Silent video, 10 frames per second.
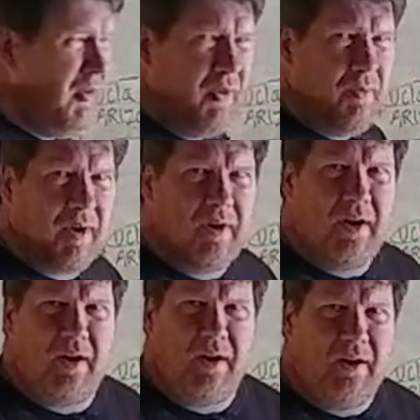Quincy
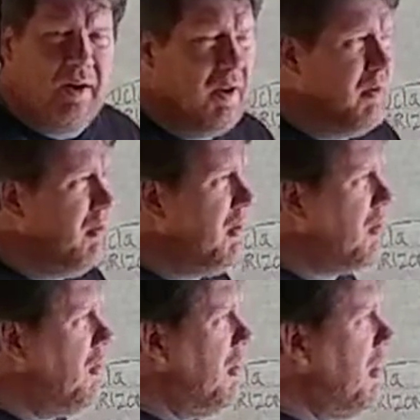McKnight. Well, they're
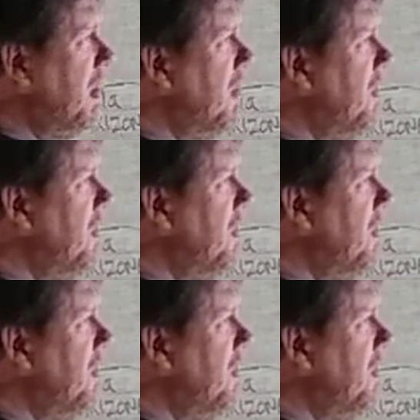gone.